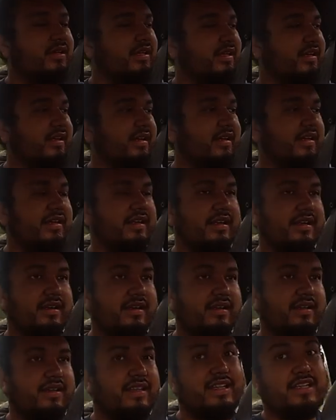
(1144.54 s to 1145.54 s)

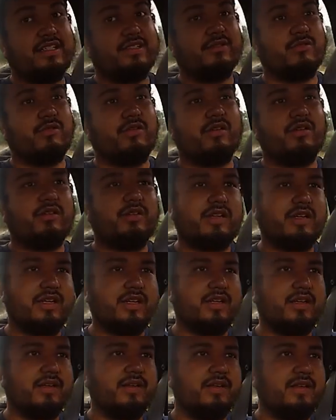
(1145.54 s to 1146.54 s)
and this one,
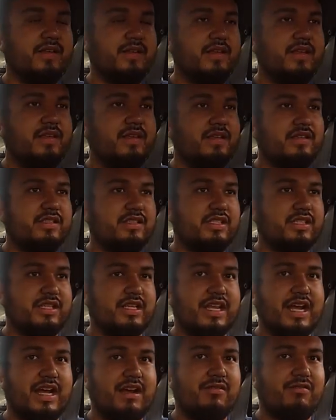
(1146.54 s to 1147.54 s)
the
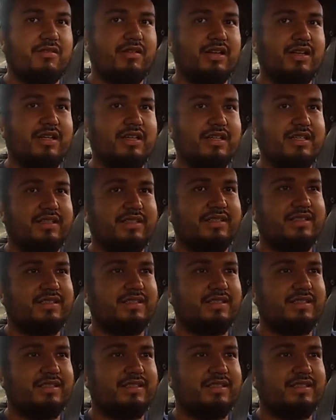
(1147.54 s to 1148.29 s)
Shindaiwa,